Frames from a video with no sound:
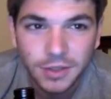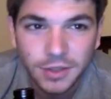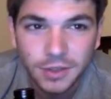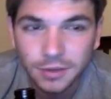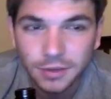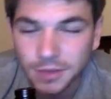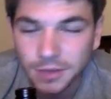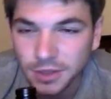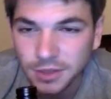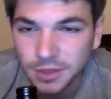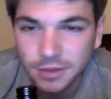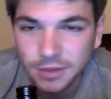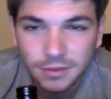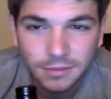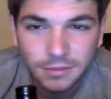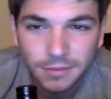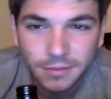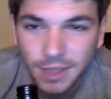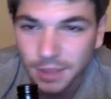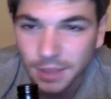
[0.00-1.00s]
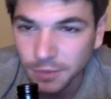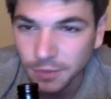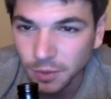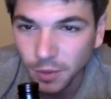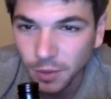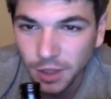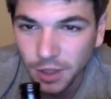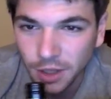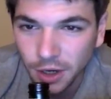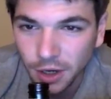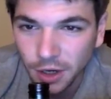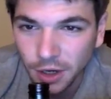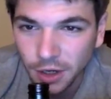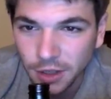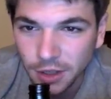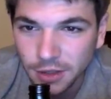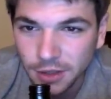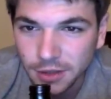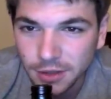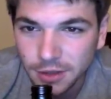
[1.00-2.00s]
you could just make it with 1
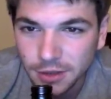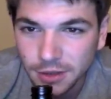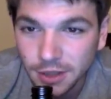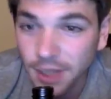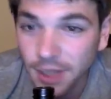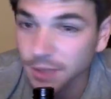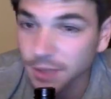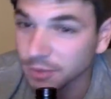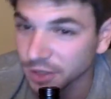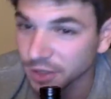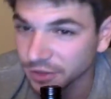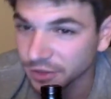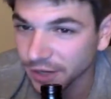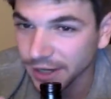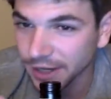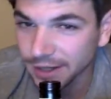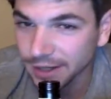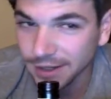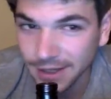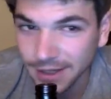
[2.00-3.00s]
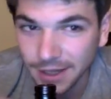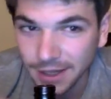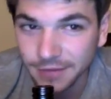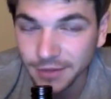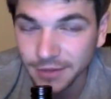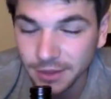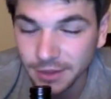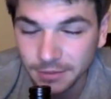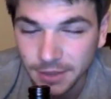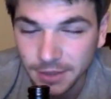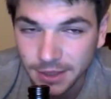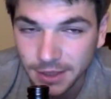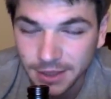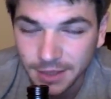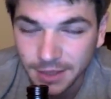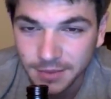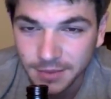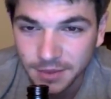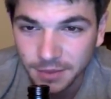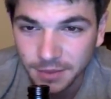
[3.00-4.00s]
card, not Debris Dragon like I've done many
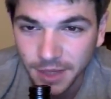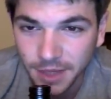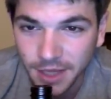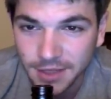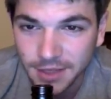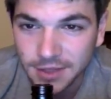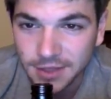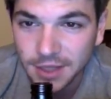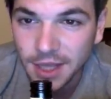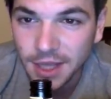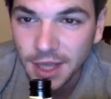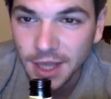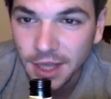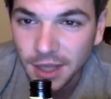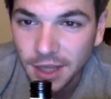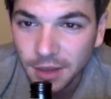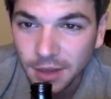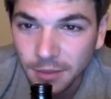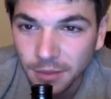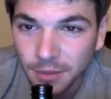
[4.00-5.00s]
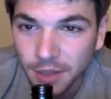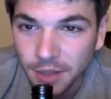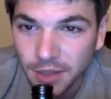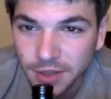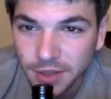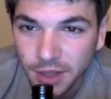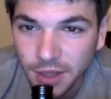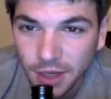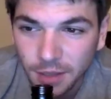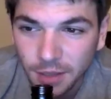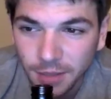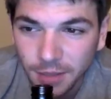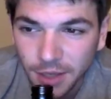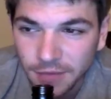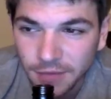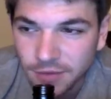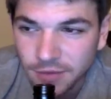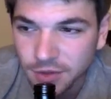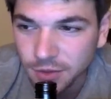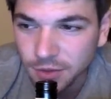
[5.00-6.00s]
times in the past. But
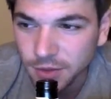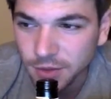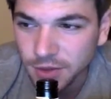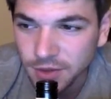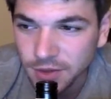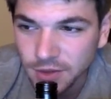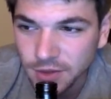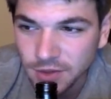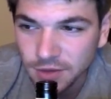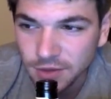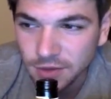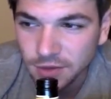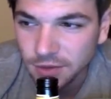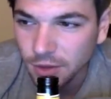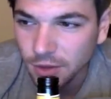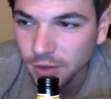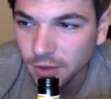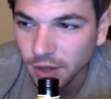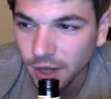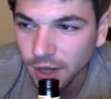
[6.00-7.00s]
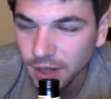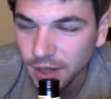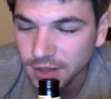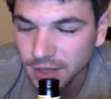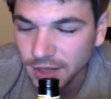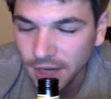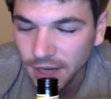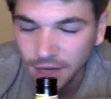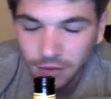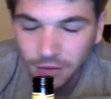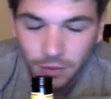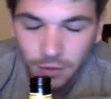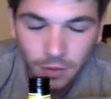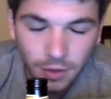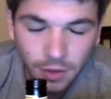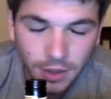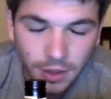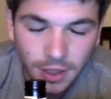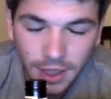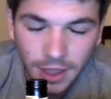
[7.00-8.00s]
Painful Choice is a low cost, high
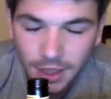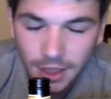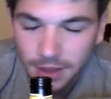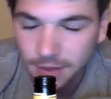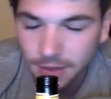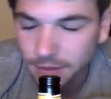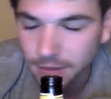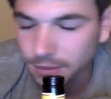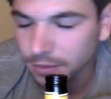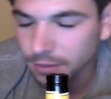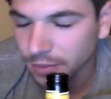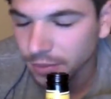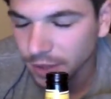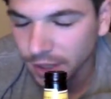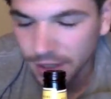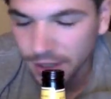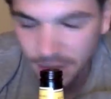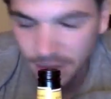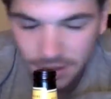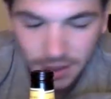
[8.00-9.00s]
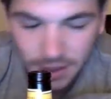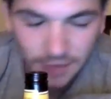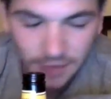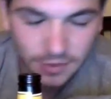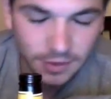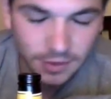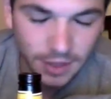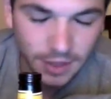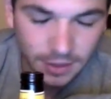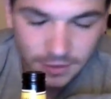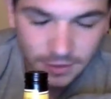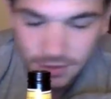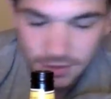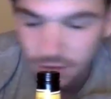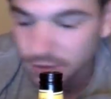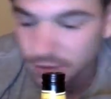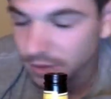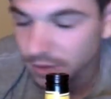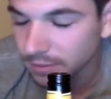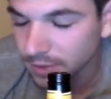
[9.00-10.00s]
reward, and Brionac, yes, it
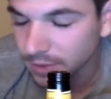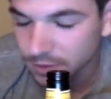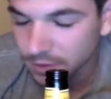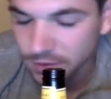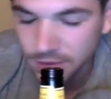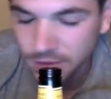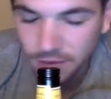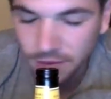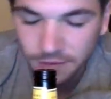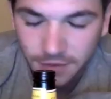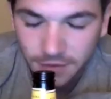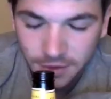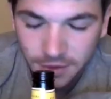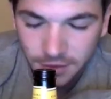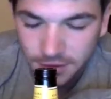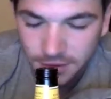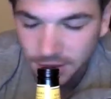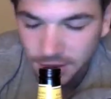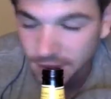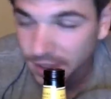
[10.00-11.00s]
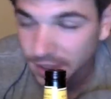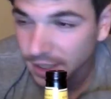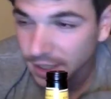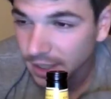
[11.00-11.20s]
allows you can abuse the field, and